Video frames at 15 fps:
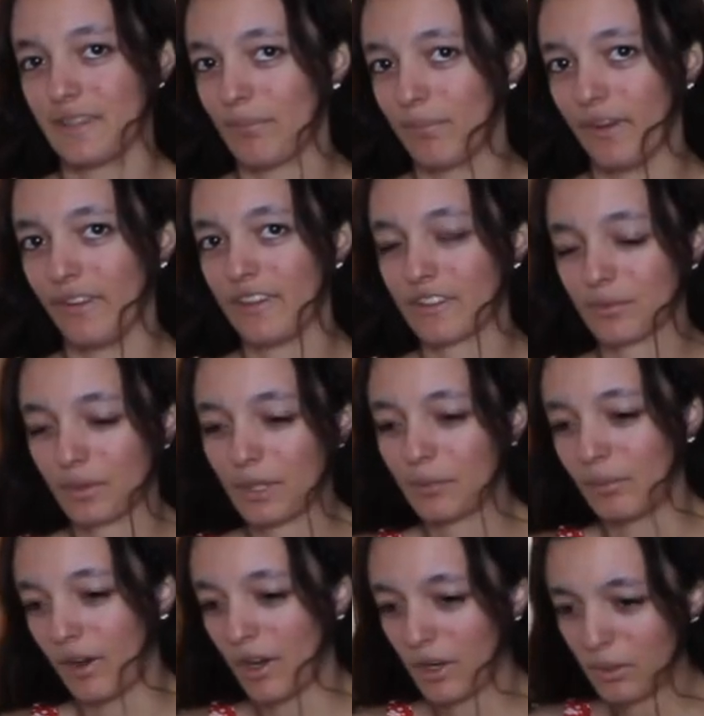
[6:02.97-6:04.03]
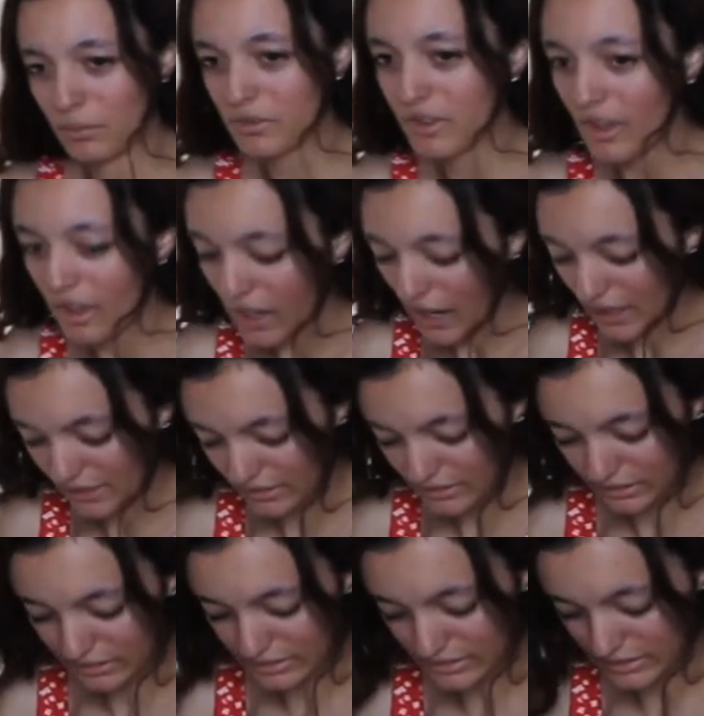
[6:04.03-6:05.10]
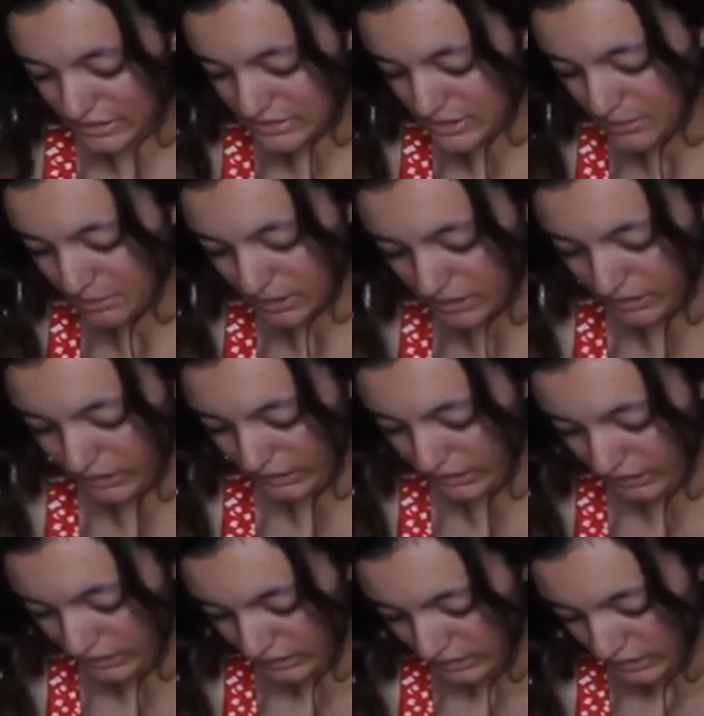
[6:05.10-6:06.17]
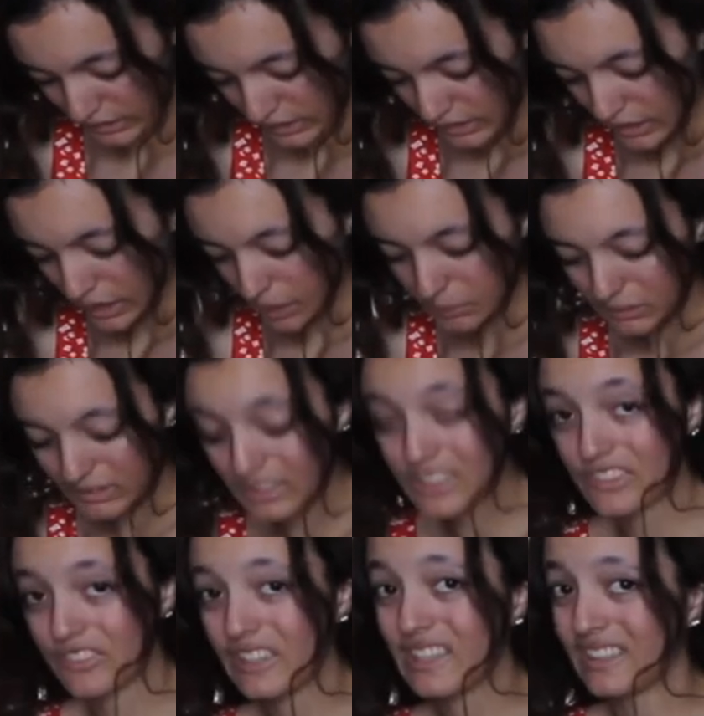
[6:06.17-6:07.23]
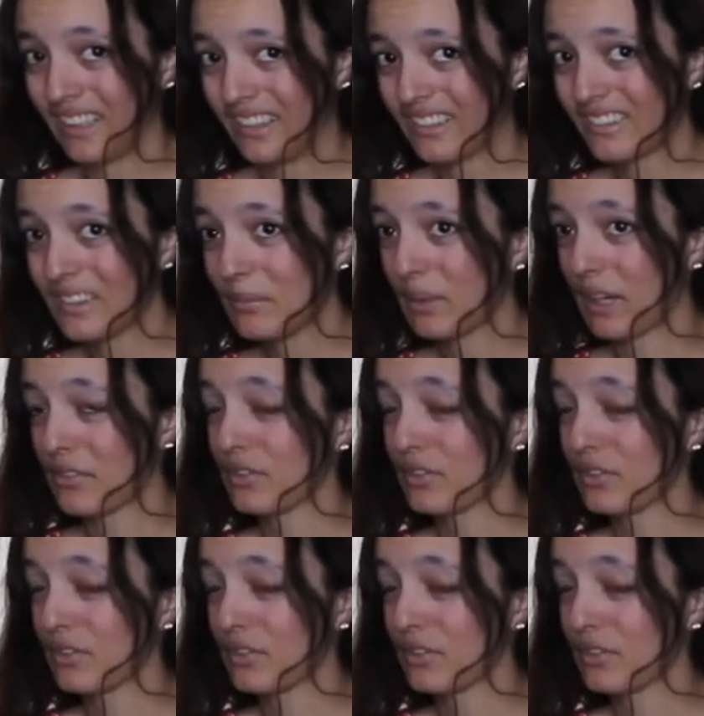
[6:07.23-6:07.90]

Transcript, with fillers: up on this one. The bottoms, I didn't need to size up on. Like, I mean, these fit nicely, but I